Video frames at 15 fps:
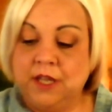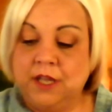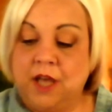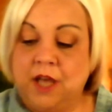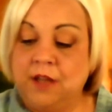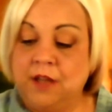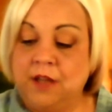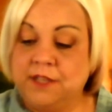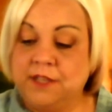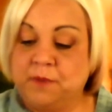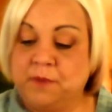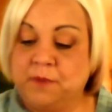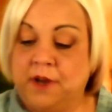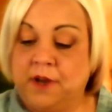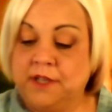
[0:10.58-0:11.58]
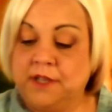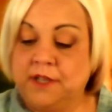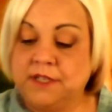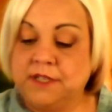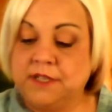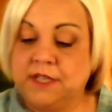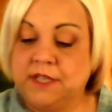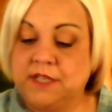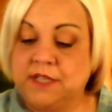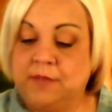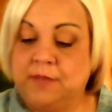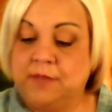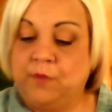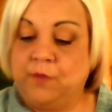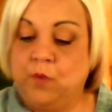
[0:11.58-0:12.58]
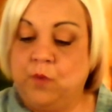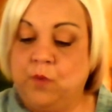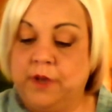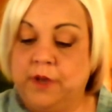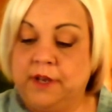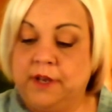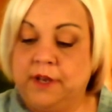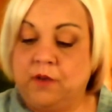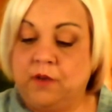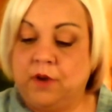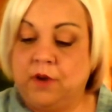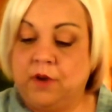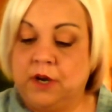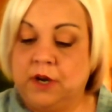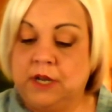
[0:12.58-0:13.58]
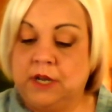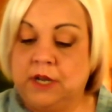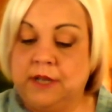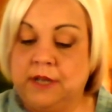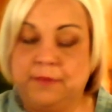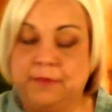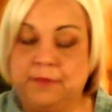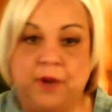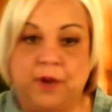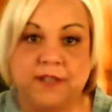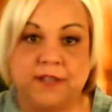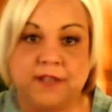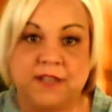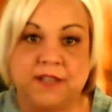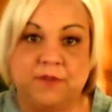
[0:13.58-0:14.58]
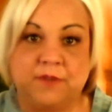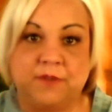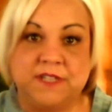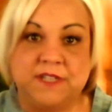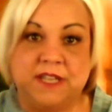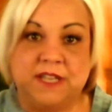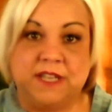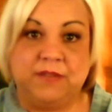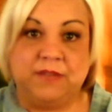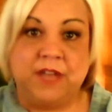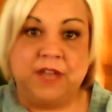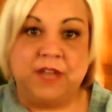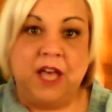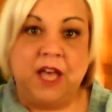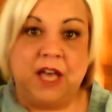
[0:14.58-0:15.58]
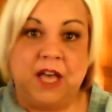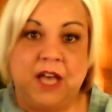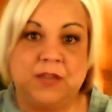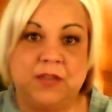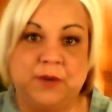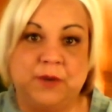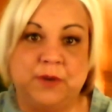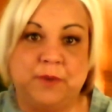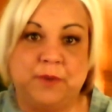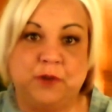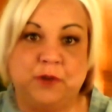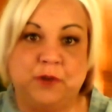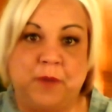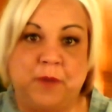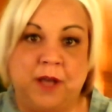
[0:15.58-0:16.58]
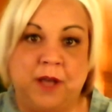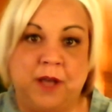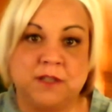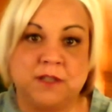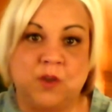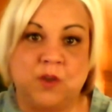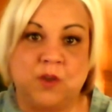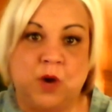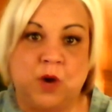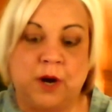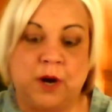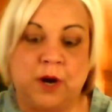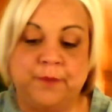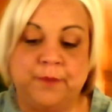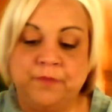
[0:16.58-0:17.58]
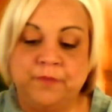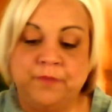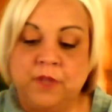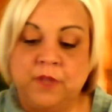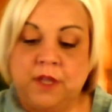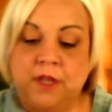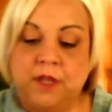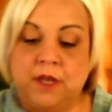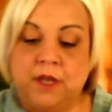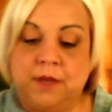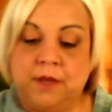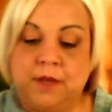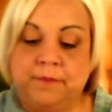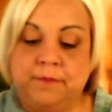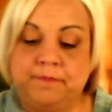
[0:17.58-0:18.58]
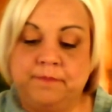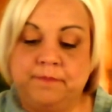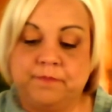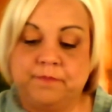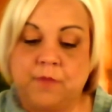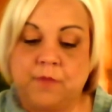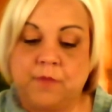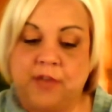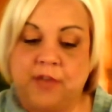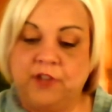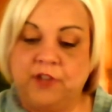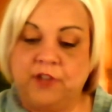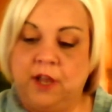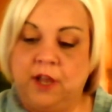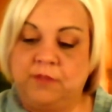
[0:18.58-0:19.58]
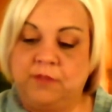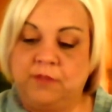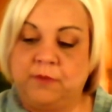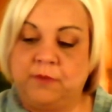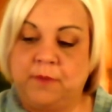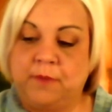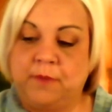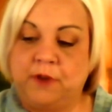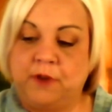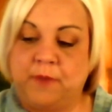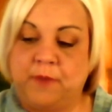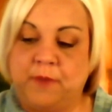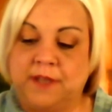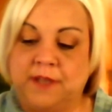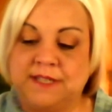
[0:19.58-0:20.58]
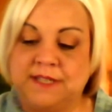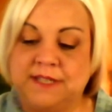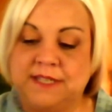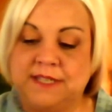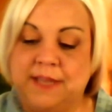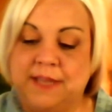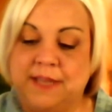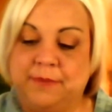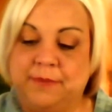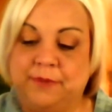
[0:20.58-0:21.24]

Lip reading: all of these products, except for one, are products that I've received either in Birchbox or um, actually all of them are from Birchbox except